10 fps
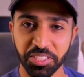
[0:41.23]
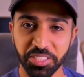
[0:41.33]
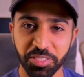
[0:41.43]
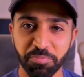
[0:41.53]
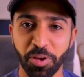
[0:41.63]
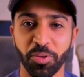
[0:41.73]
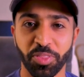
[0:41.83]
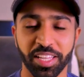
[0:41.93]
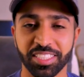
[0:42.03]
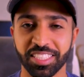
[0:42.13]
smooth,
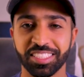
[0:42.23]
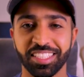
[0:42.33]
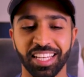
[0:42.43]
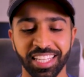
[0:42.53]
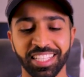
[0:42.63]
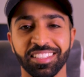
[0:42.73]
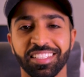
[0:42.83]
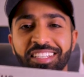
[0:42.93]
it is clean,